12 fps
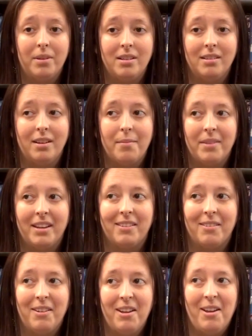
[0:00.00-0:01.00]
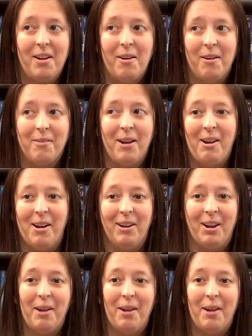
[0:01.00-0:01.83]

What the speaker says: and I'm like, wow.